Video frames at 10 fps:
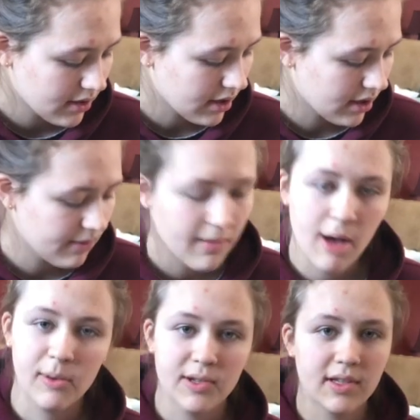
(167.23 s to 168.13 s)

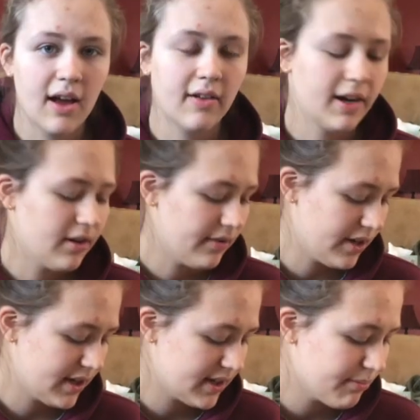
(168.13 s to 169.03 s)
Amos and Aaron are
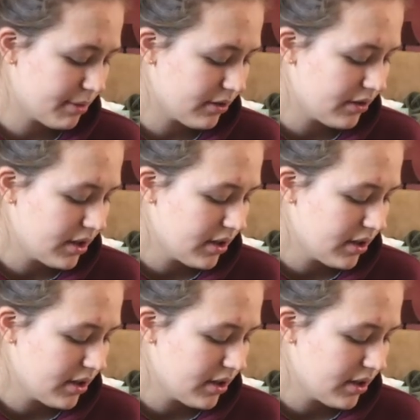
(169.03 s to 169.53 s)
very simple,